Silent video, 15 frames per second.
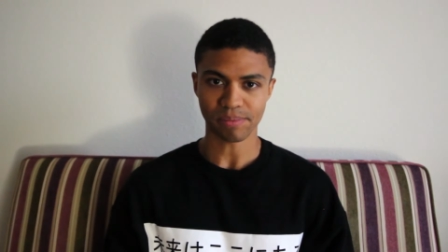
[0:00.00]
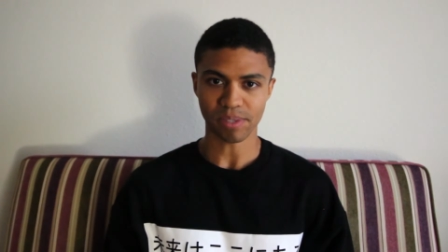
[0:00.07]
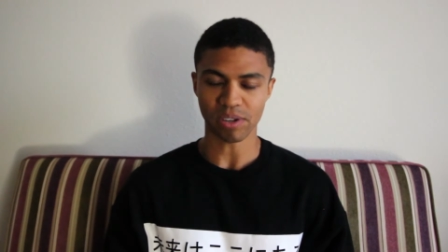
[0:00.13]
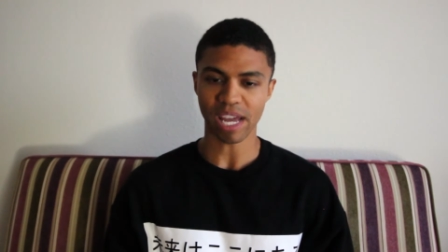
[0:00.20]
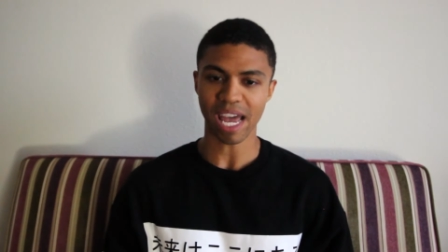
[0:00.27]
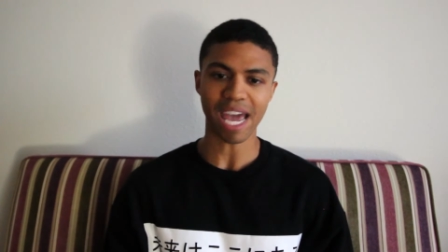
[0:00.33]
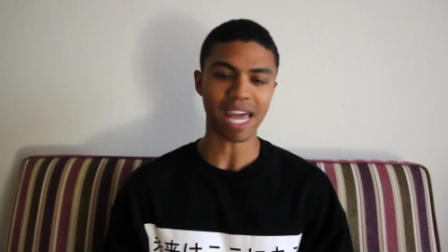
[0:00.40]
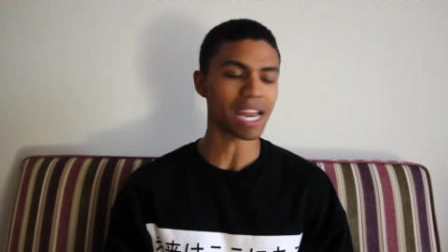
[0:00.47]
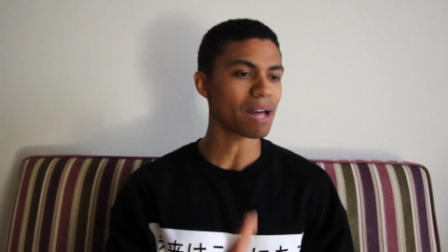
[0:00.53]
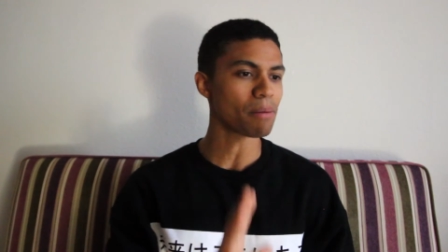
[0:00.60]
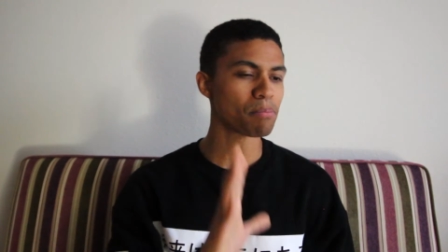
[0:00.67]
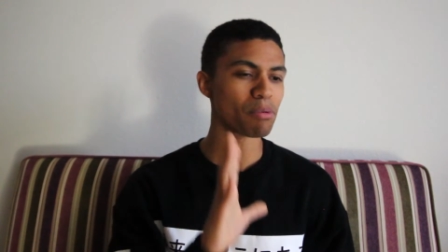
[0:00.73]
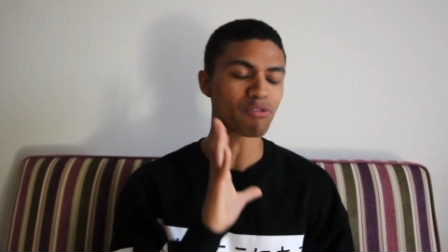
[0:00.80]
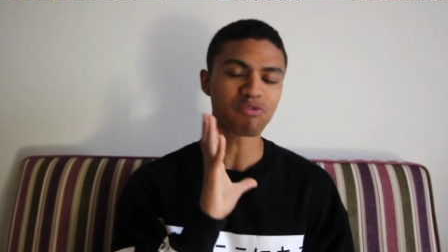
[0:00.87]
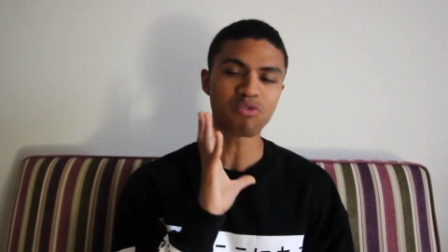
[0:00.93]
Okay,
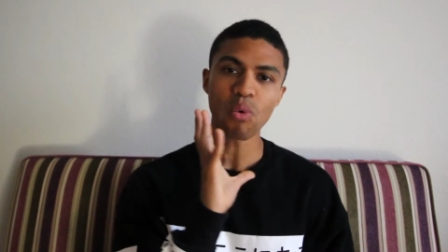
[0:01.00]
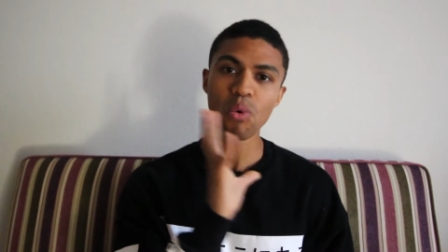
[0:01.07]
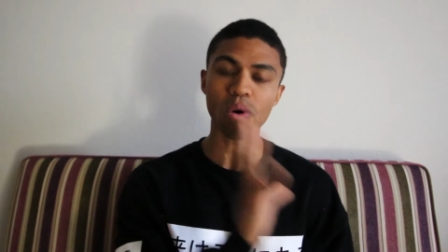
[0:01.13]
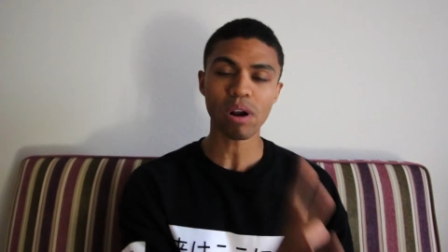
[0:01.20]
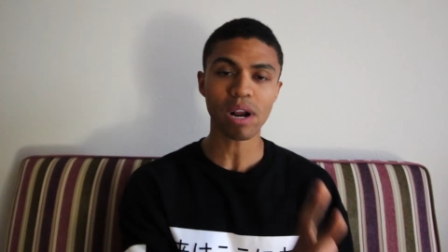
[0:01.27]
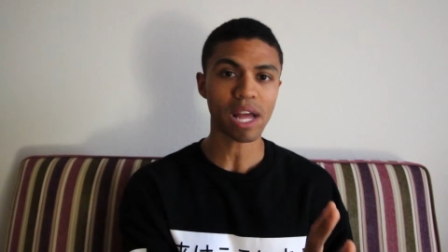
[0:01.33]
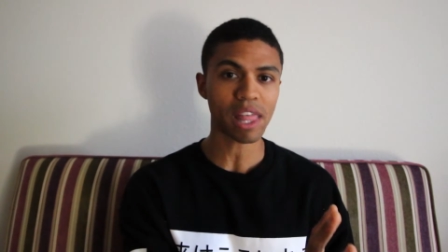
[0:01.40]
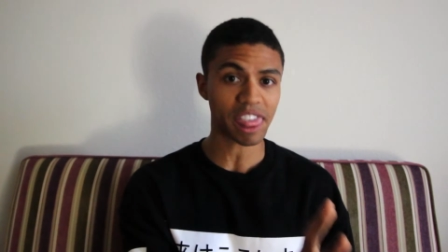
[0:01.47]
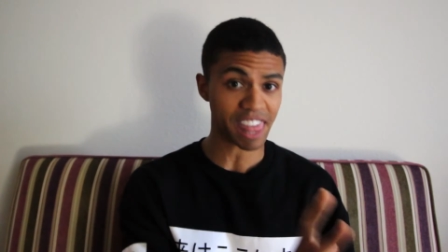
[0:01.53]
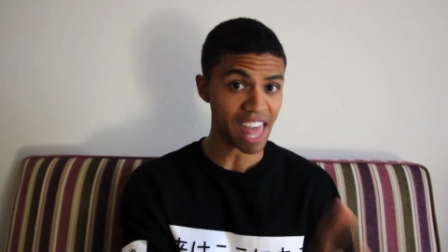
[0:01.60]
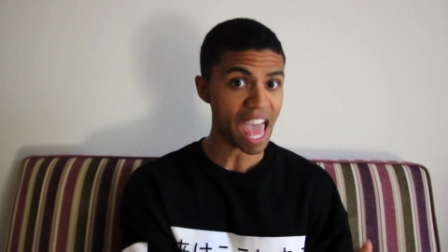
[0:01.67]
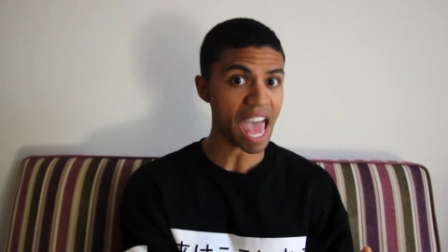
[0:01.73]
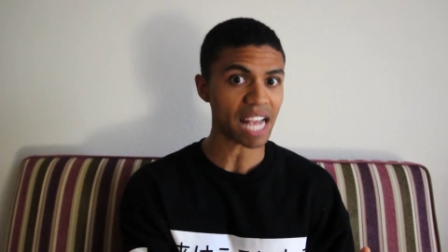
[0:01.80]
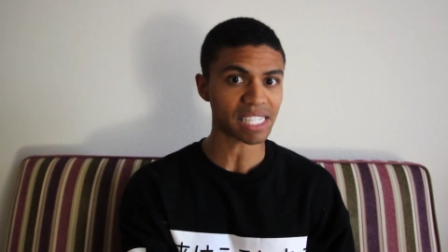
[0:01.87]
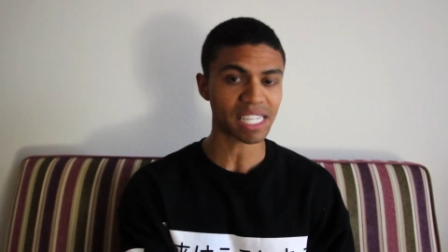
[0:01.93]
and before
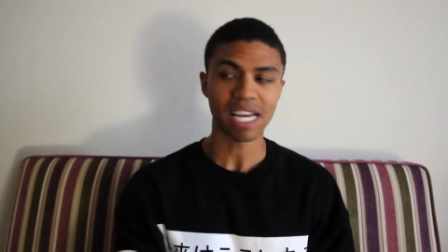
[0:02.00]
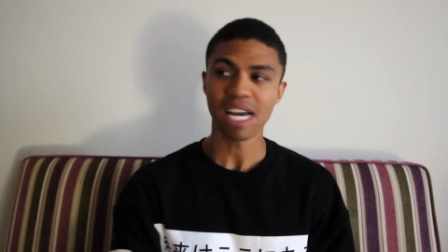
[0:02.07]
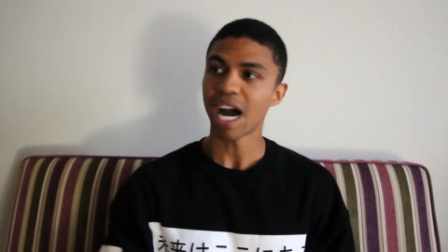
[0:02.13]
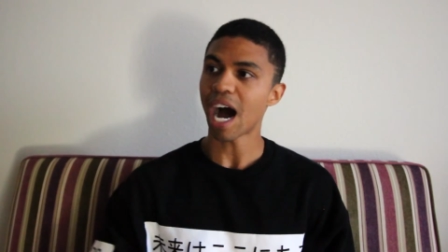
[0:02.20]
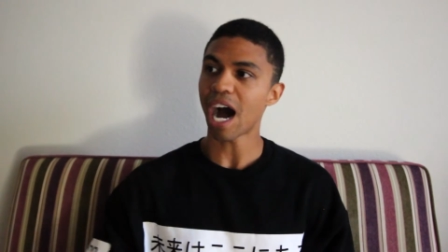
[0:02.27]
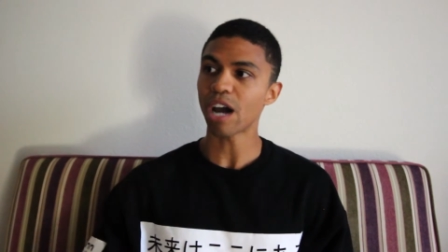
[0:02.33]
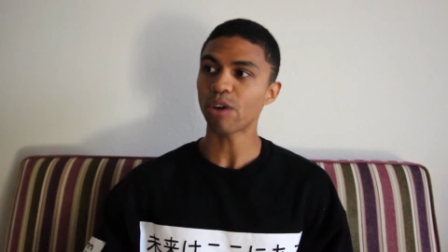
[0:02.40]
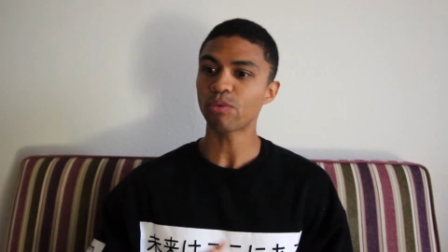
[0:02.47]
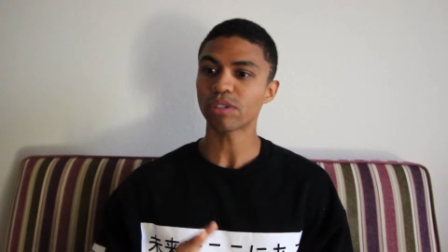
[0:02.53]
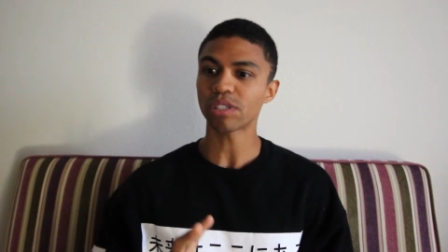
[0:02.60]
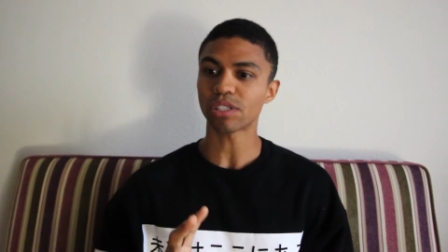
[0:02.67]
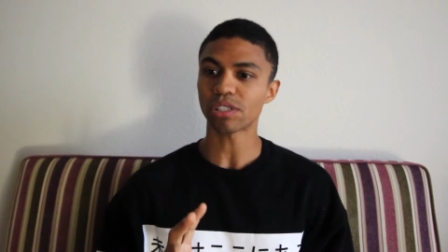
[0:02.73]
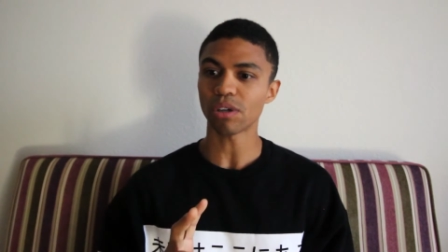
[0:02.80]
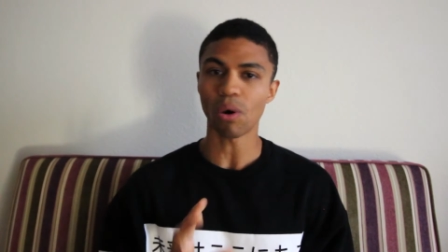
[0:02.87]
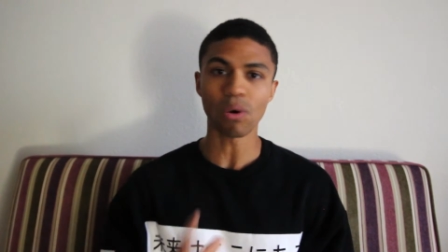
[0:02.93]
that, I
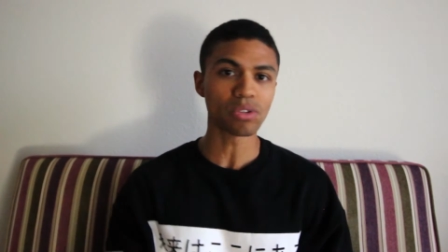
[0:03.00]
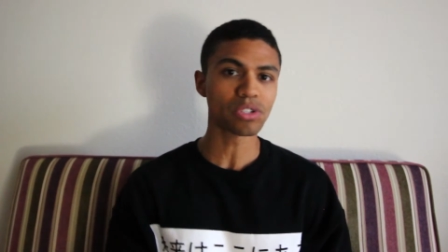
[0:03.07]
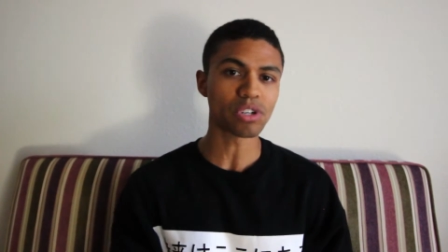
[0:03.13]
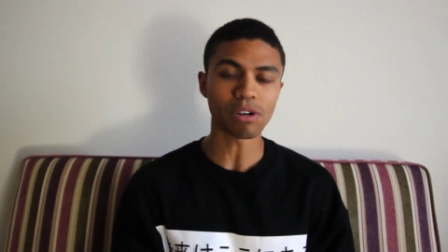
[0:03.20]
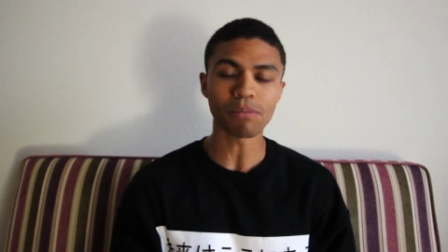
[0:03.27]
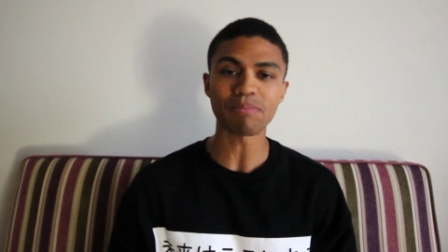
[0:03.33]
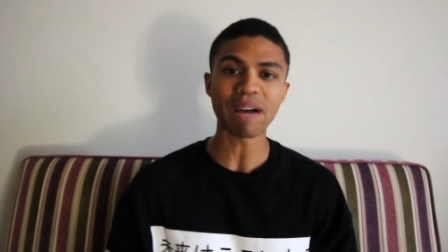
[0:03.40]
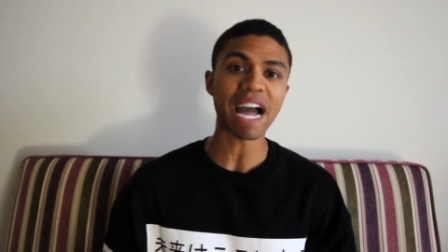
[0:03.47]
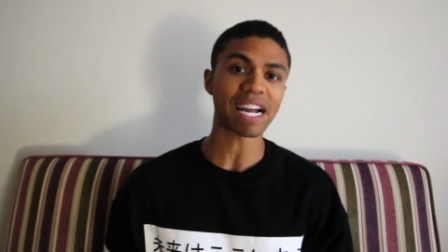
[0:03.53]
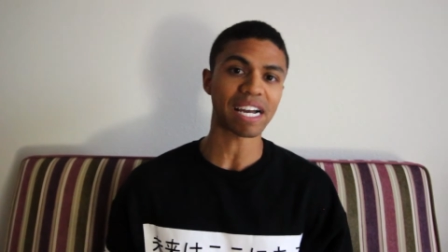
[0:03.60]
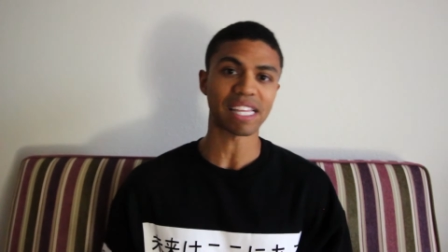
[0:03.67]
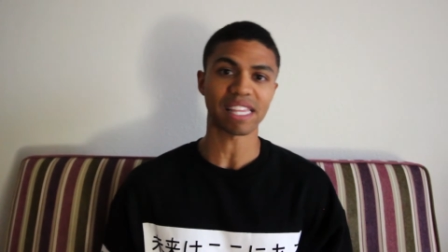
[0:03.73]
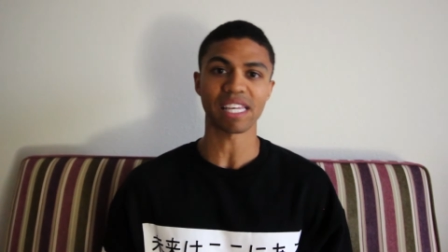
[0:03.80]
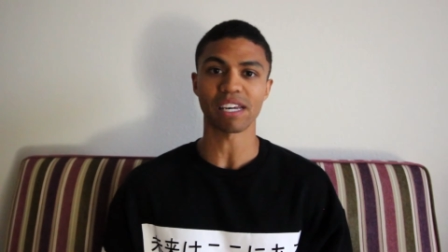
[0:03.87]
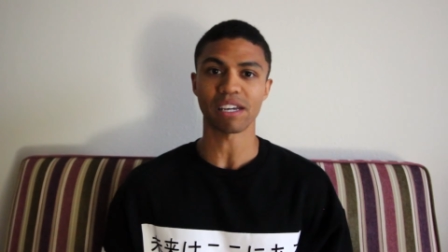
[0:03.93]
was holding her back,
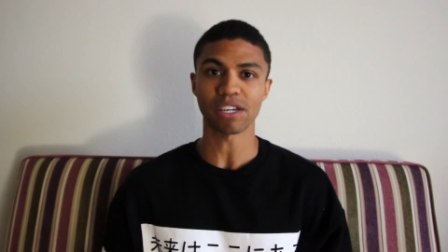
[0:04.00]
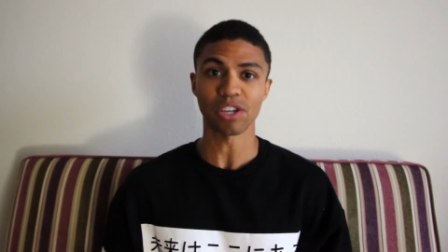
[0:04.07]
I think,